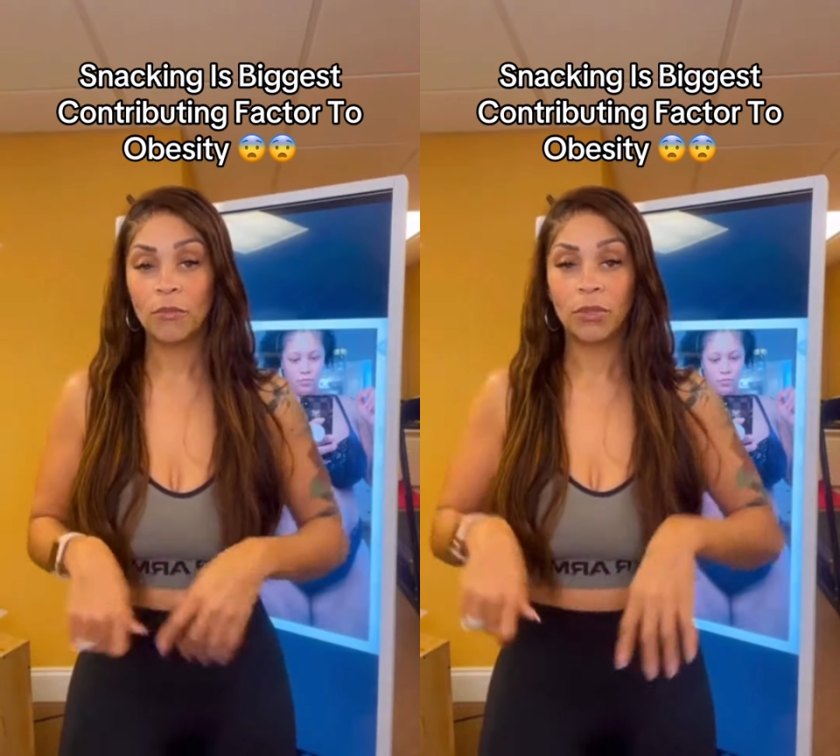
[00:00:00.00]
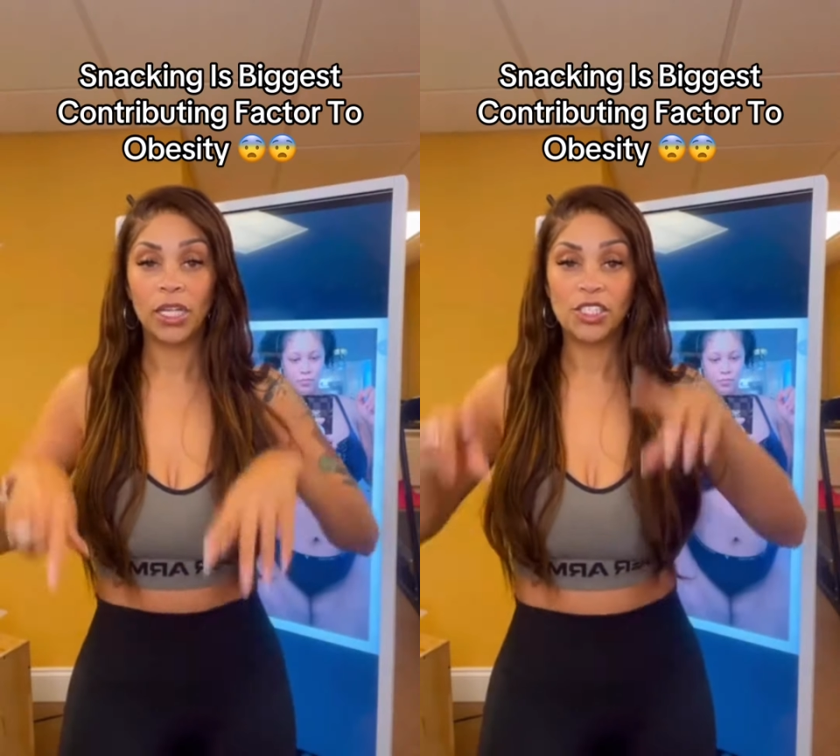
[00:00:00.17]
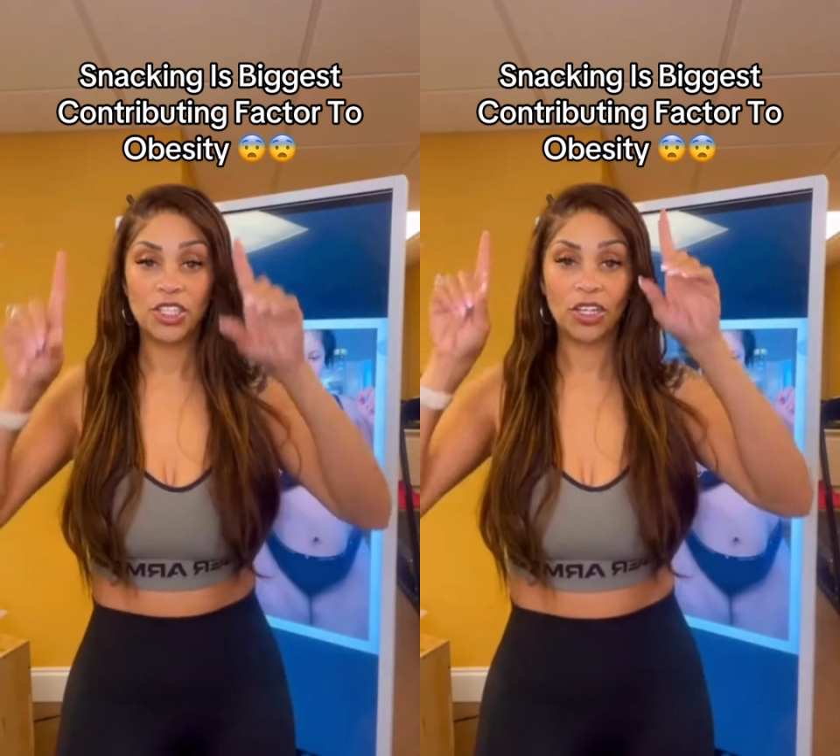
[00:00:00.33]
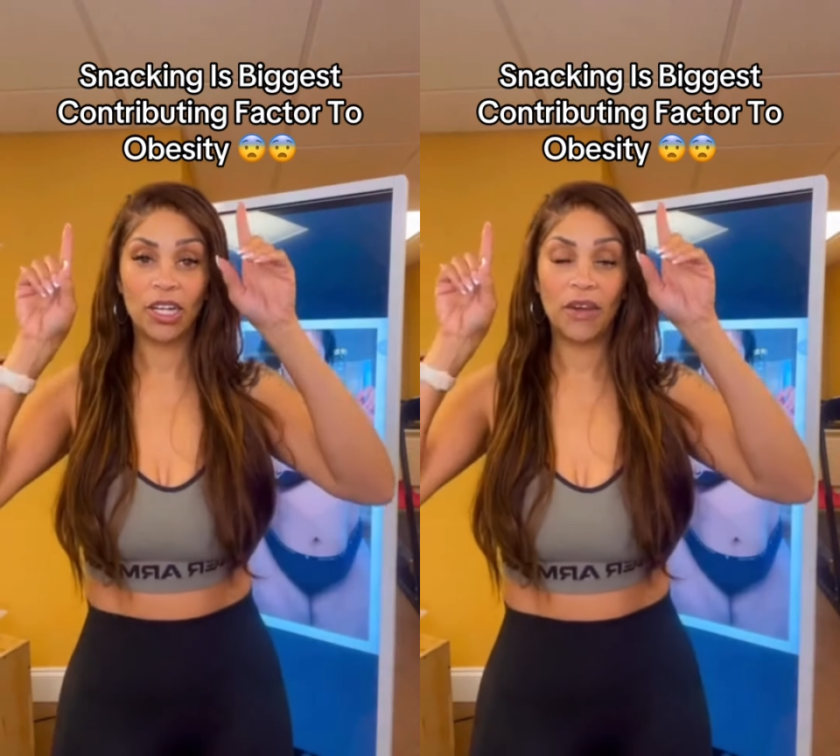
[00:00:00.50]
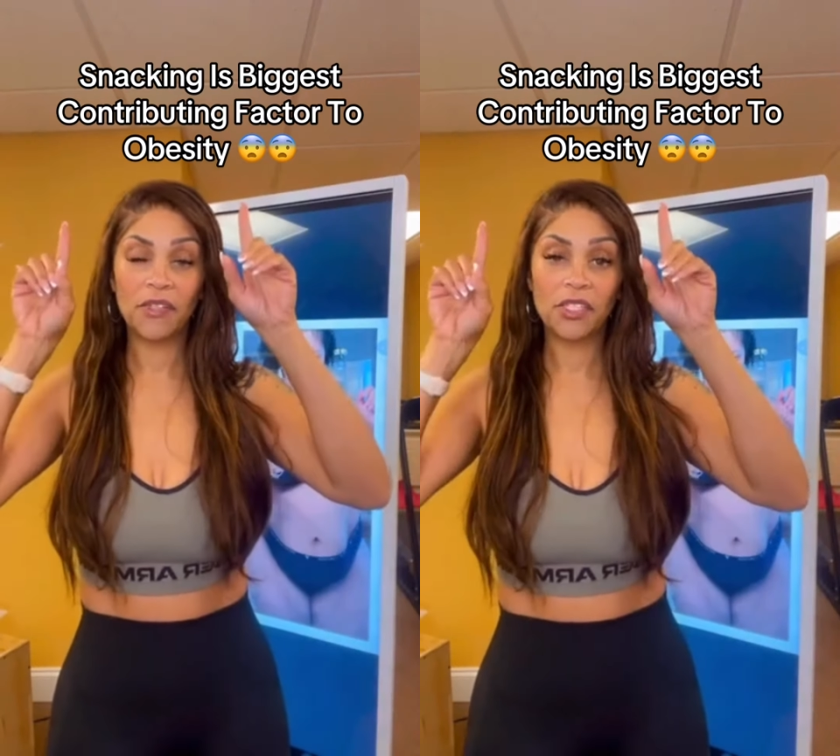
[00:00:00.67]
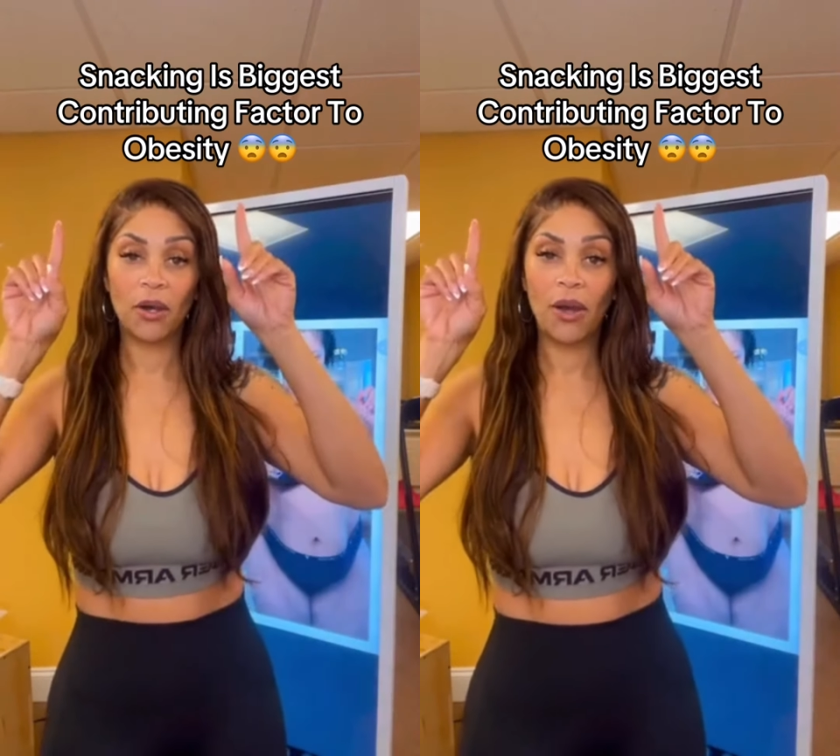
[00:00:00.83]
Blood sugar
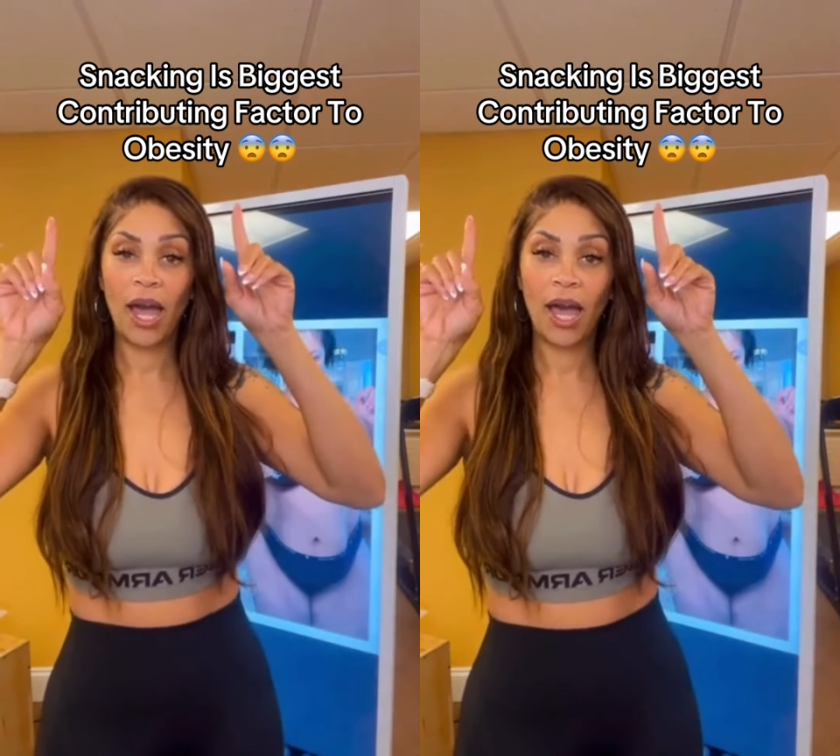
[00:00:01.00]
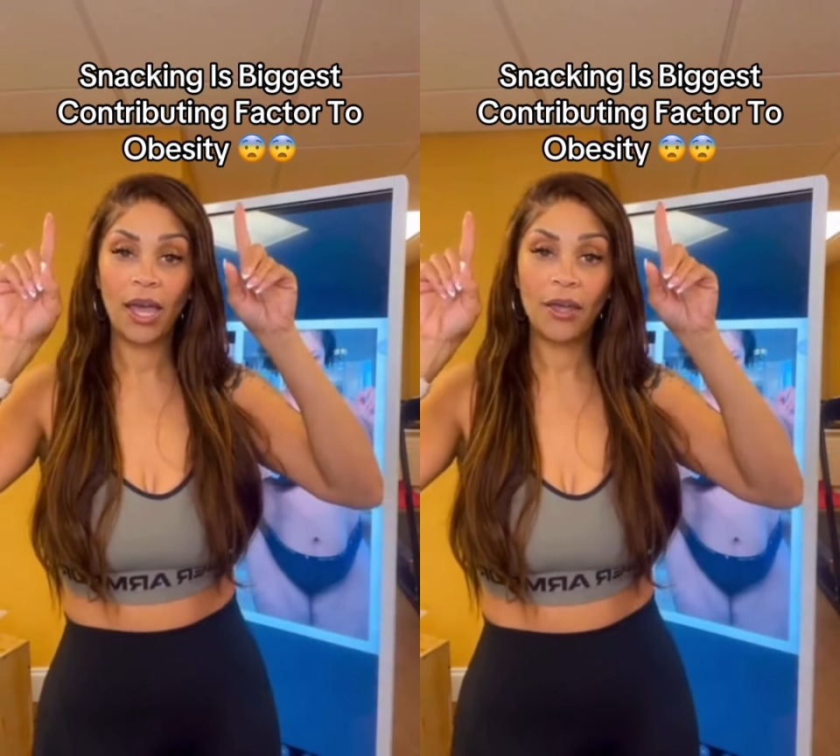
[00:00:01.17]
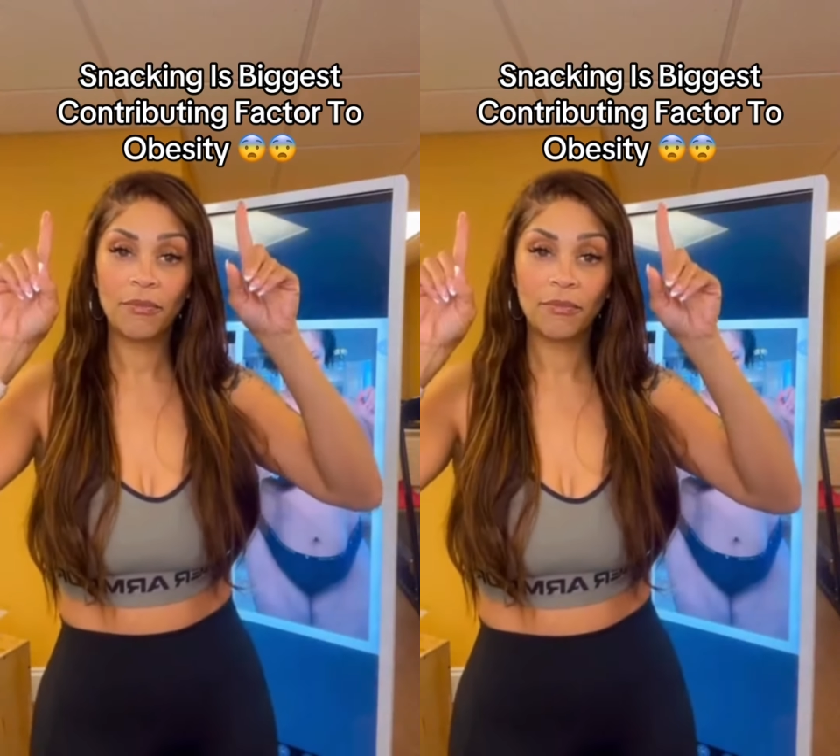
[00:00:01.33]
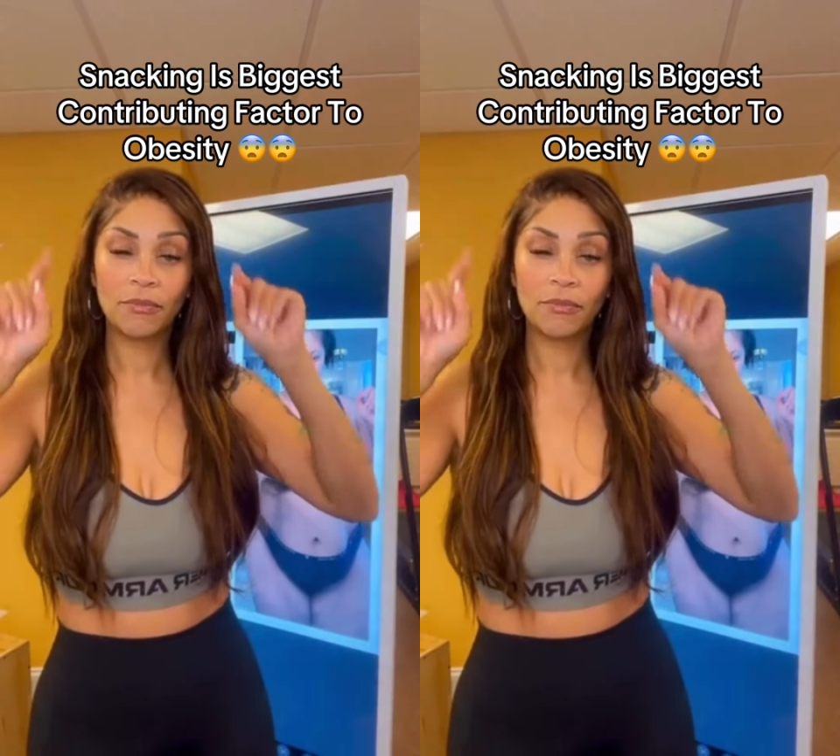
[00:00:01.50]
levels go high.